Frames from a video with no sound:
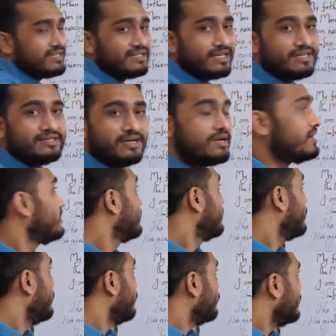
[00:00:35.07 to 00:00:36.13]
see that
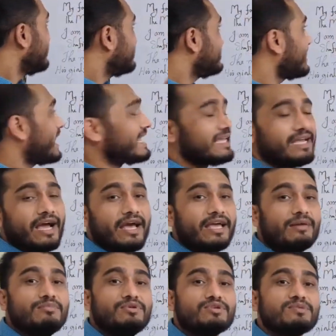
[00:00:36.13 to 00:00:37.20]
with die I
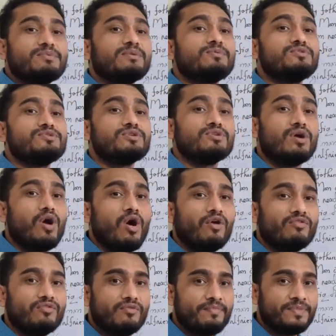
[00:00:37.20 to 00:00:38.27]
have used preposition
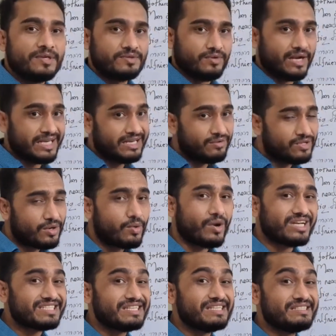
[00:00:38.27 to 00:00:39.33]
of. So right now the
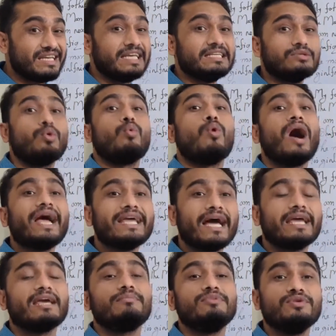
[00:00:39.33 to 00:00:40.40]
question is why
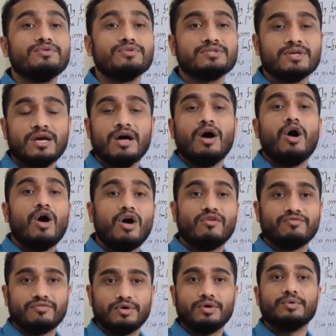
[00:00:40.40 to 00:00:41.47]
I have used
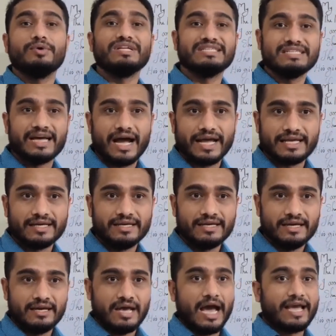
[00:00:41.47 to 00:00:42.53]
of with die.
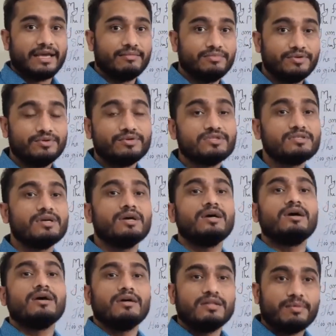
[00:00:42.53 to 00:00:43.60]
I have used
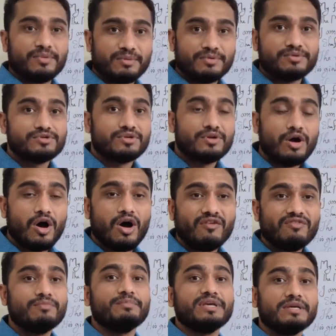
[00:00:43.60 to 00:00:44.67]
the preposition
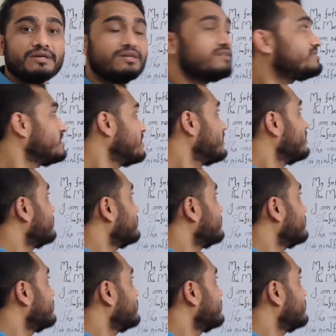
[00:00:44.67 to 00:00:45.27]
of because